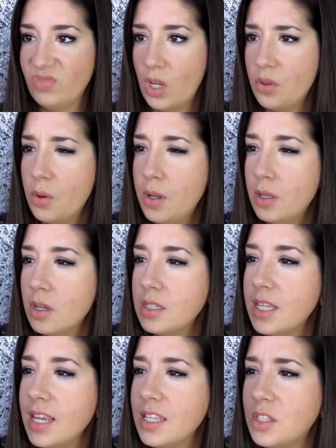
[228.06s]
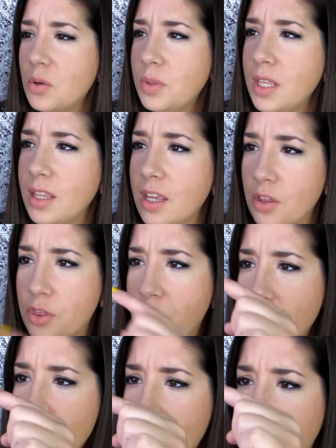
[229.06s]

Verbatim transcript: Although it looks like it's only like a third